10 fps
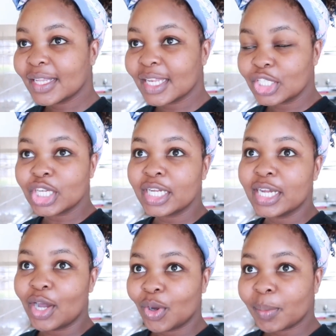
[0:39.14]
literally,
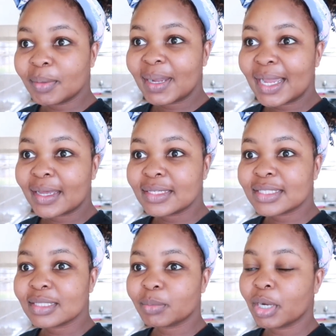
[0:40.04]
I opened my
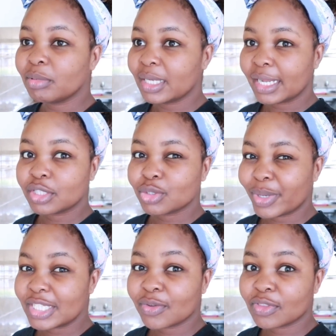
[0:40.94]
eyes and probably like
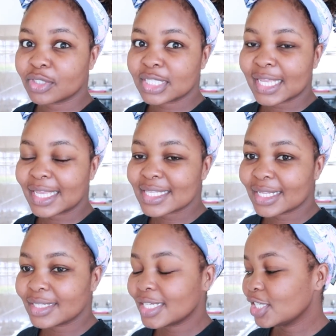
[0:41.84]
20 or 30 seconds
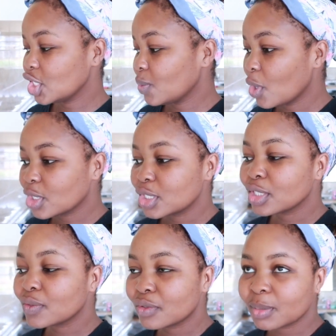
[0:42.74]
later she walked
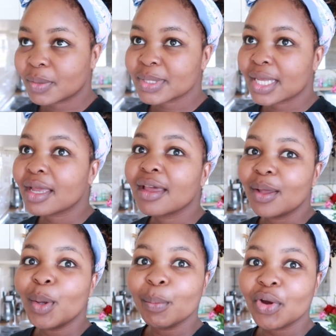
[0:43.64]
into the room and I was like,
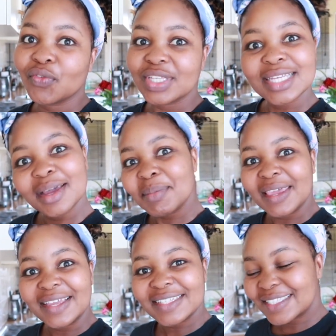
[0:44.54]
perfect
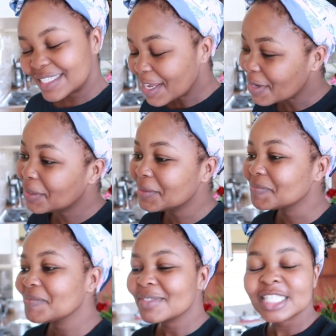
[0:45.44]
timing.
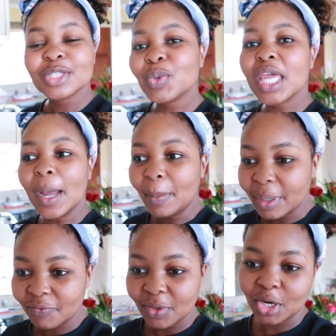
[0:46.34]
So since we're up,
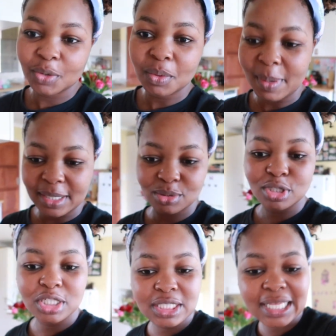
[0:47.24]
I figured we might as
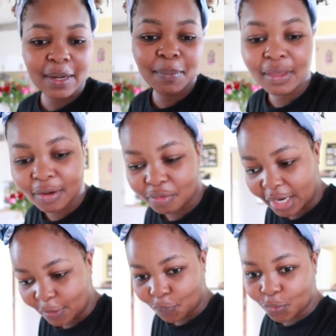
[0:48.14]
well just get up and get
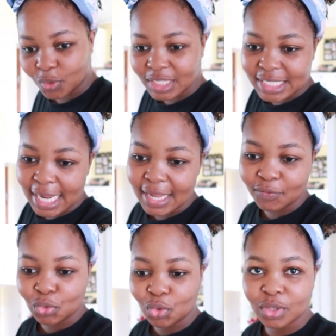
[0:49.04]
ready for the day,
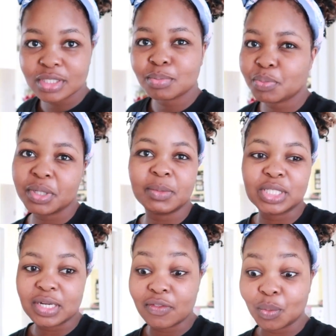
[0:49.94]
even though there's pretty
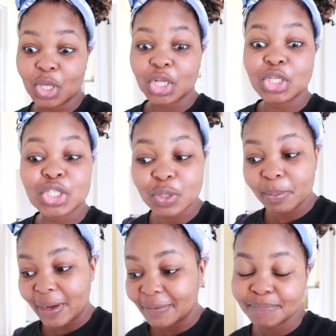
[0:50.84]
much nothing we're gonna do,
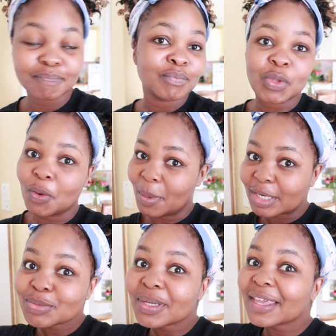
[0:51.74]
but we might
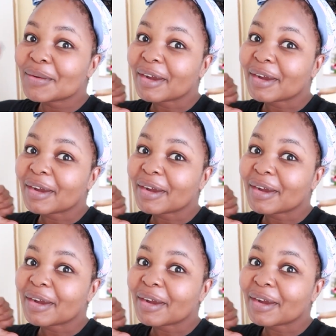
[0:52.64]
as well get